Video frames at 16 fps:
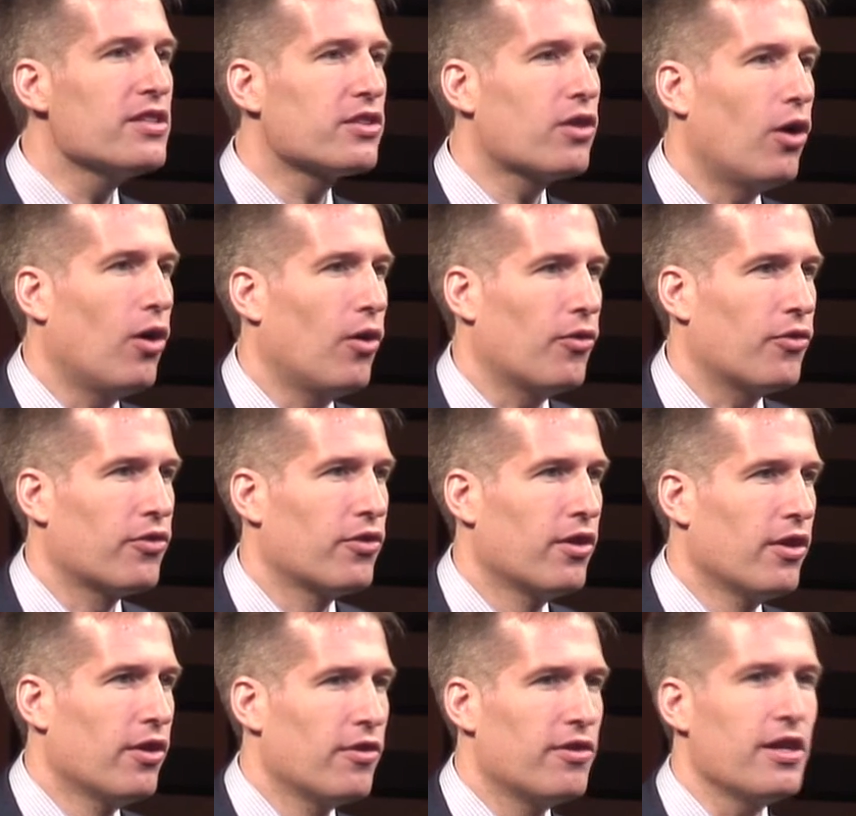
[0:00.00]
calls,
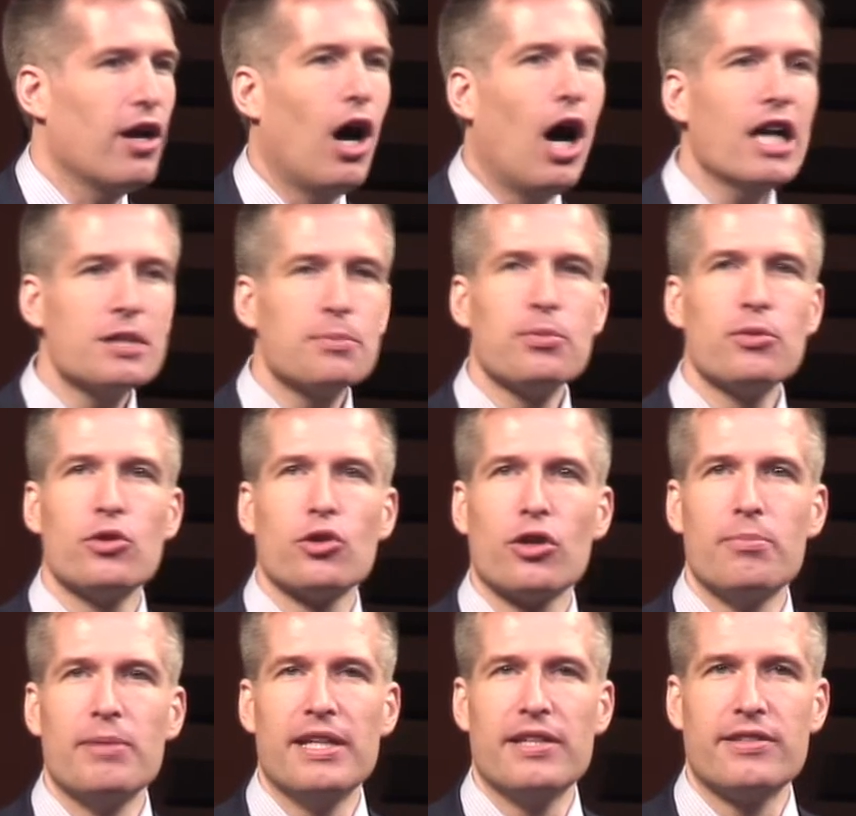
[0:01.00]
the entrepreneur
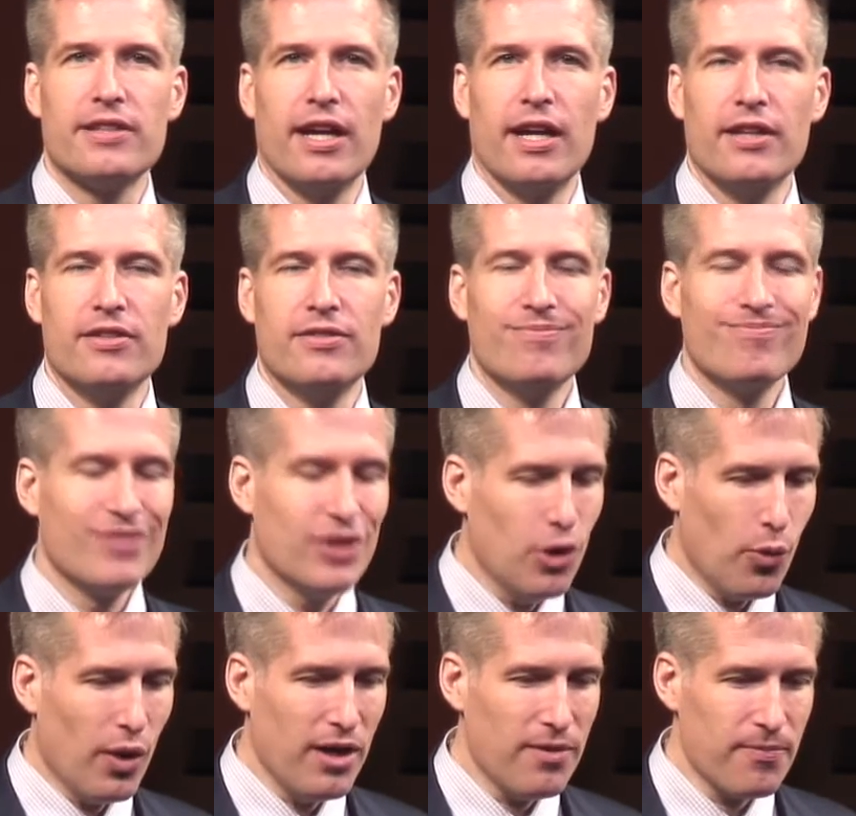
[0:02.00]
in me said, you know
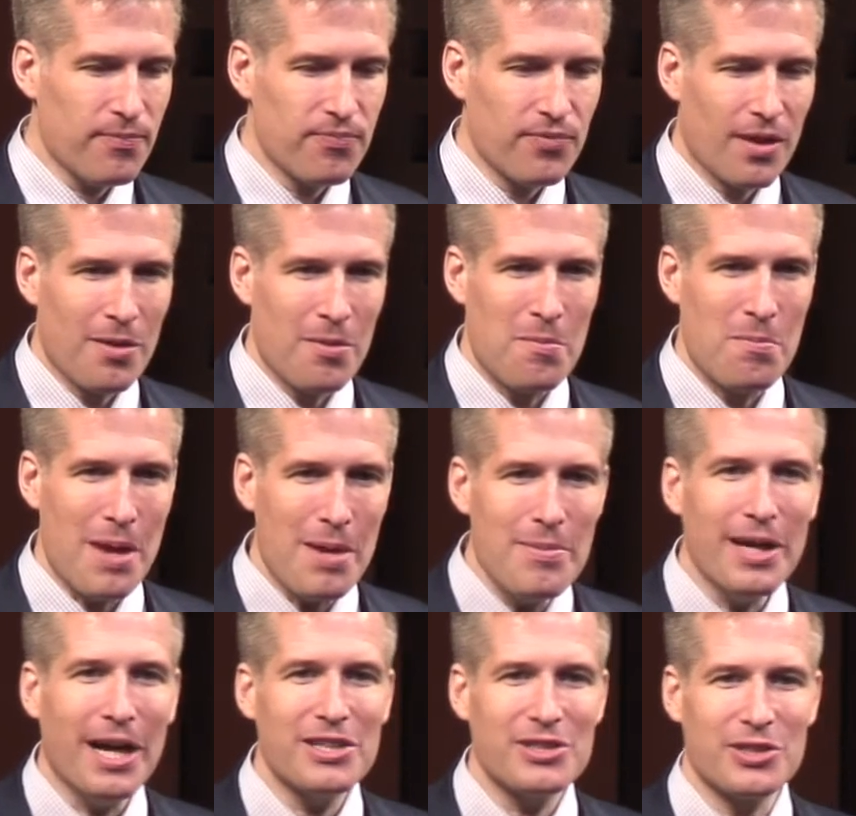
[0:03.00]
what?
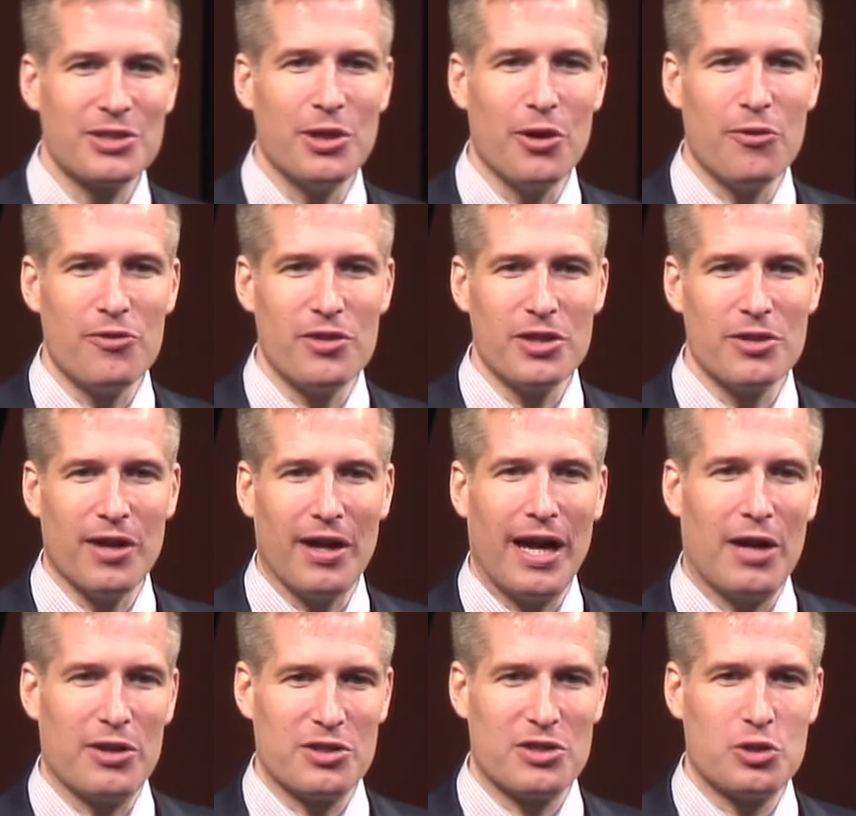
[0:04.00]
maybe I should go figure out
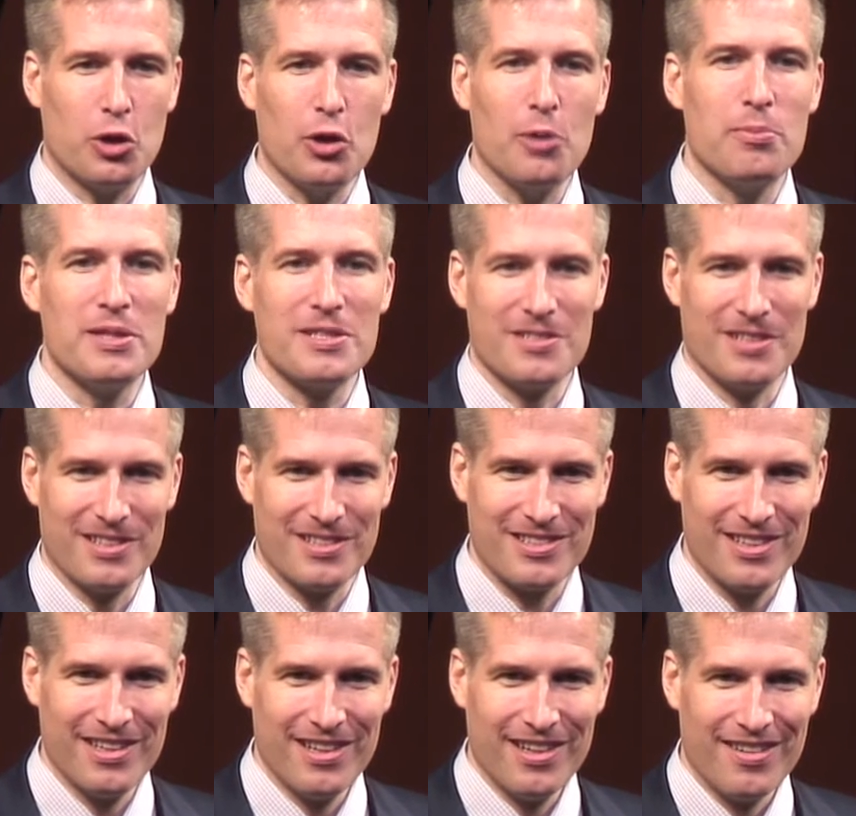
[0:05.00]
how to start a
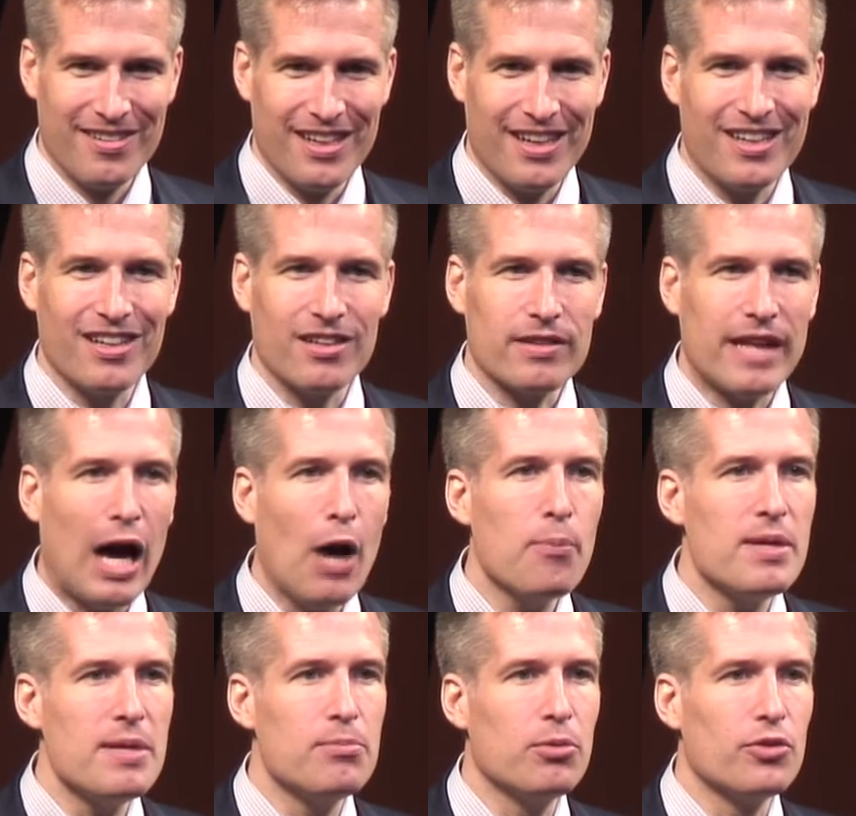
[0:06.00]
business that can allow
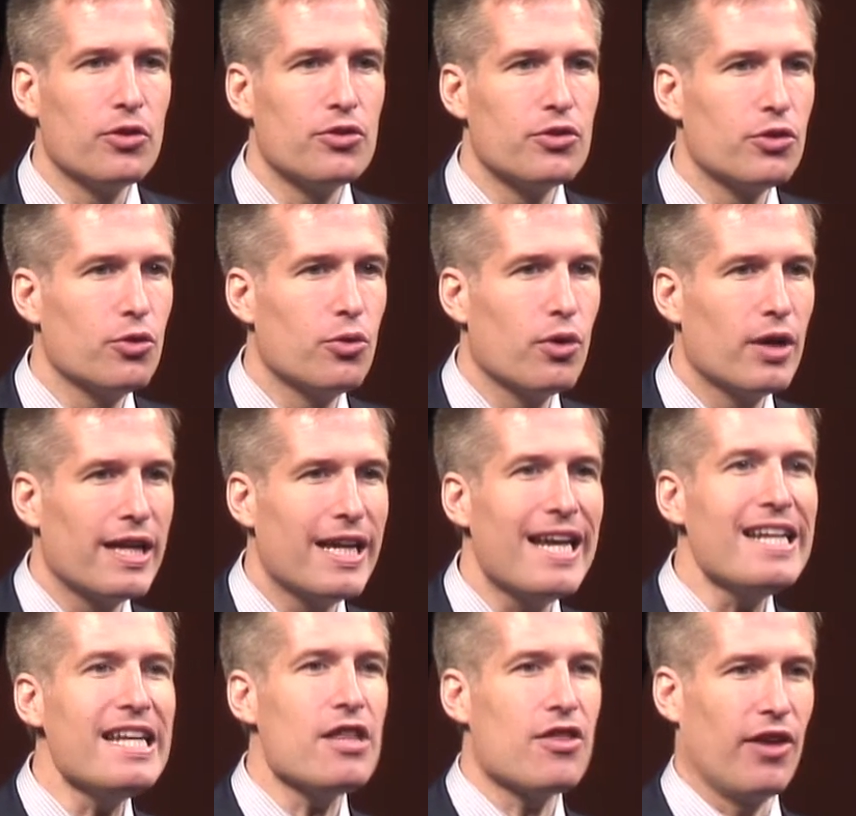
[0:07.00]
people to do
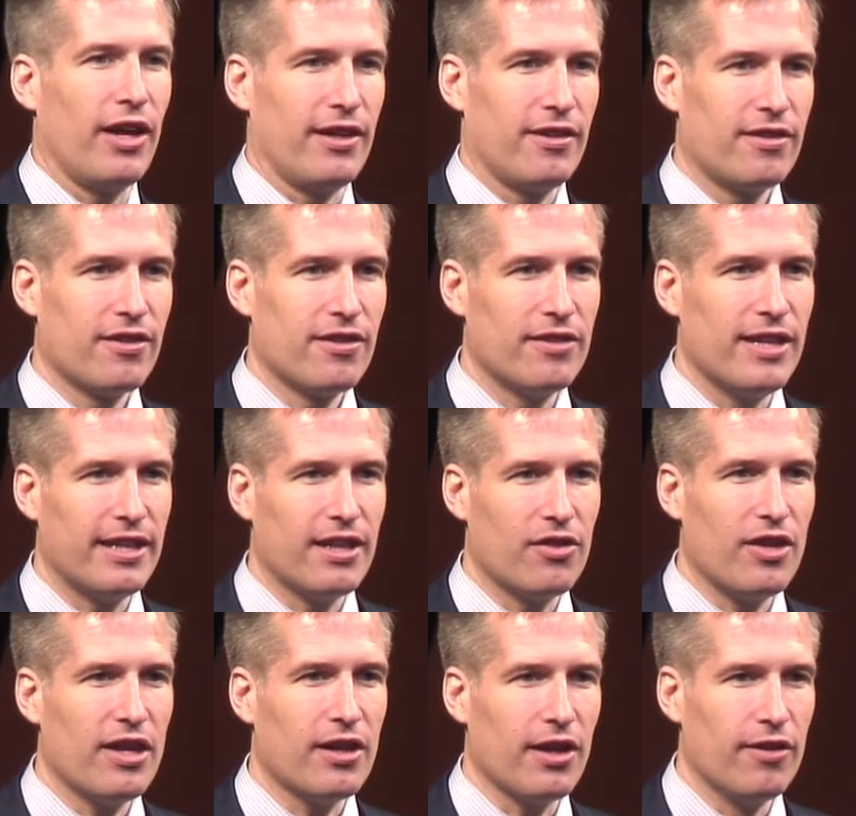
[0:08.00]
anything they can
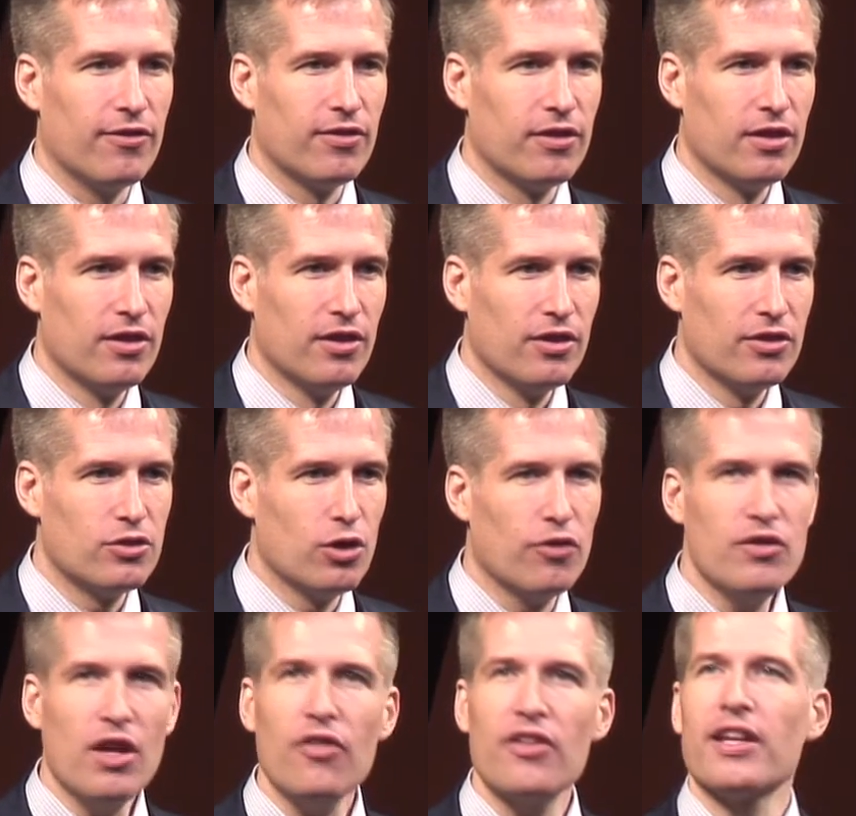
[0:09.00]
think of. So
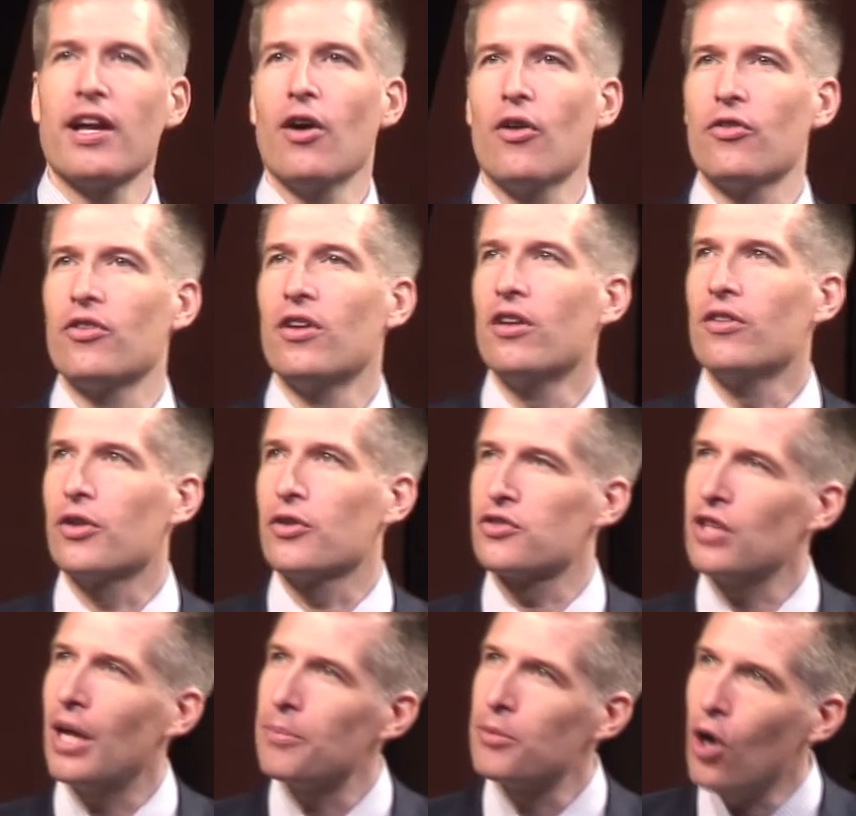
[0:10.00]
if nothing else, they'll
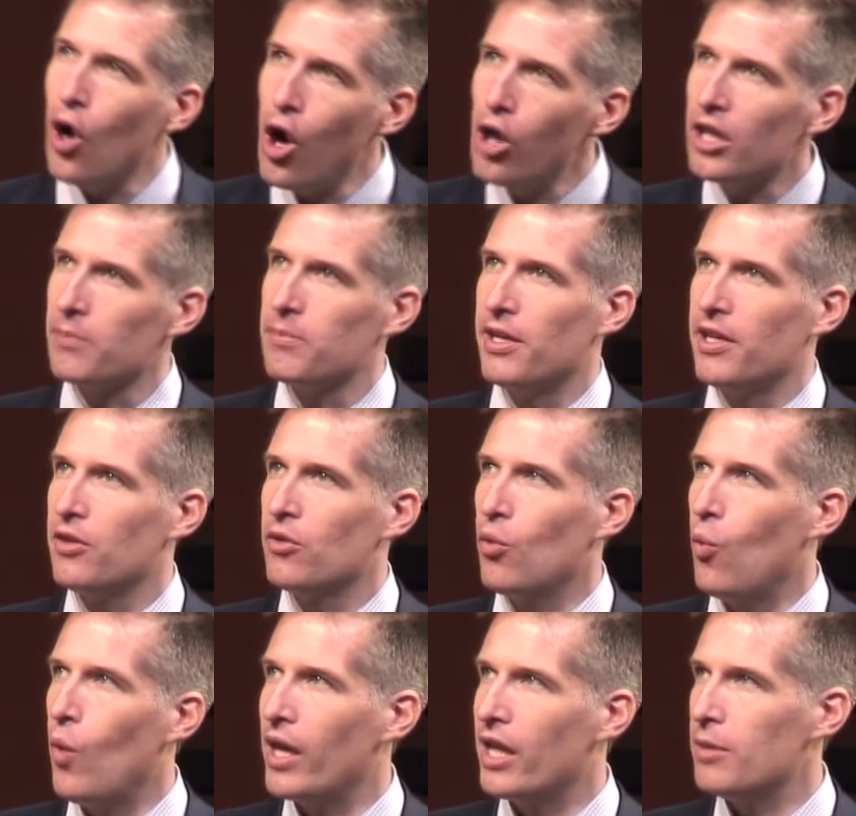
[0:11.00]
stop calling me
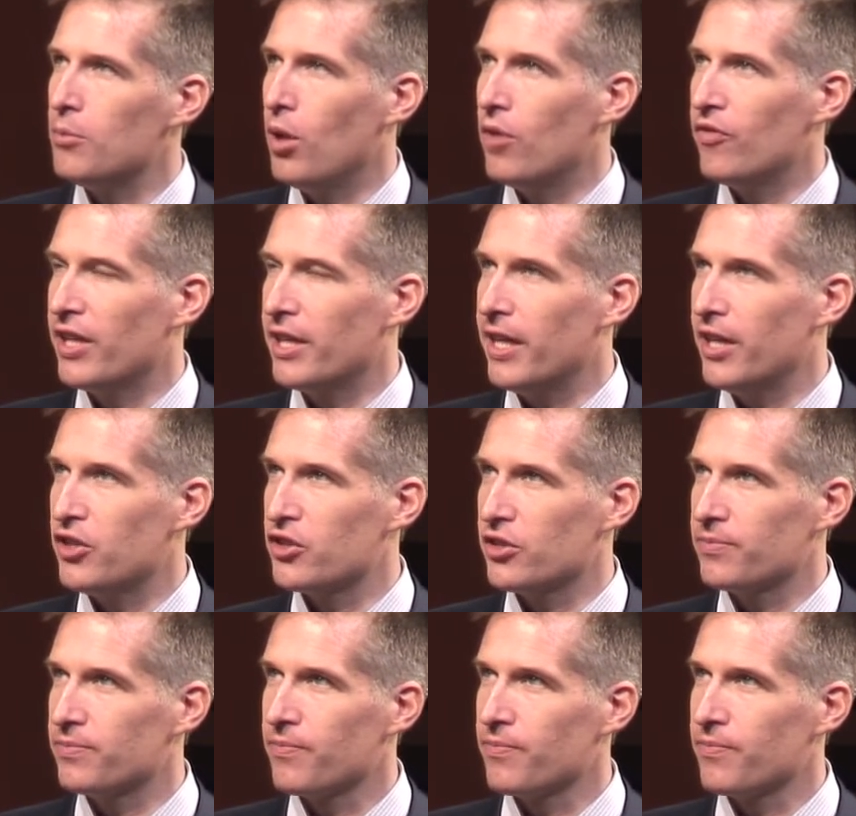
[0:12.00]
while I'm on vacation.